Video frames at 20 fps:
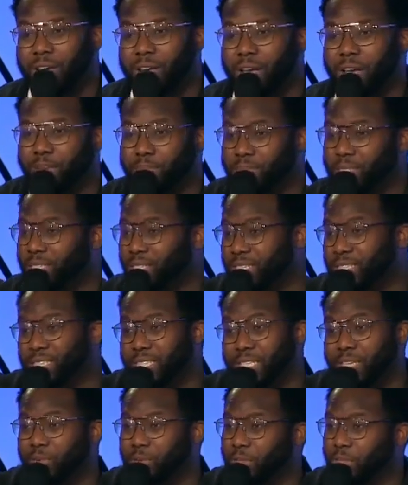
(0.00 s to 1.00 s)
up to
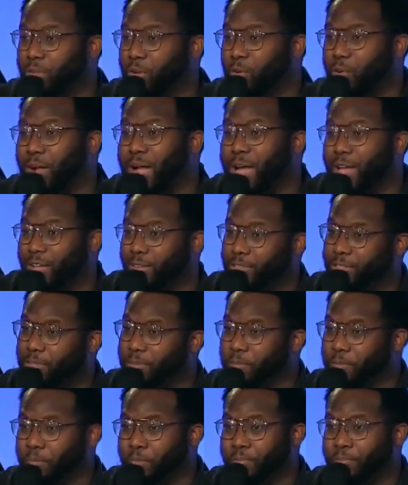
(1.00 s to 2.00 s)
DC with their wives,
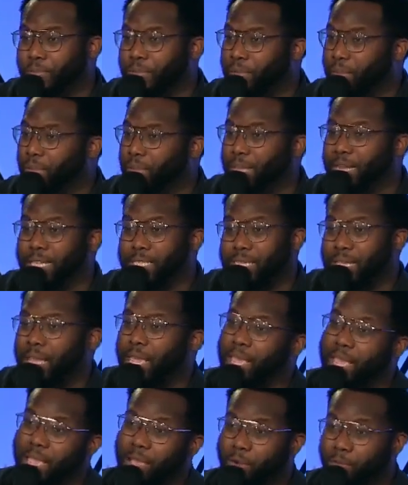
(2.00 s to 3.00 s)
got to
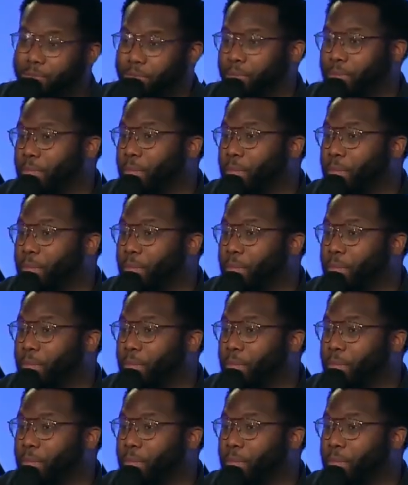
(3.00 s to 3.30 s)
hang out with them.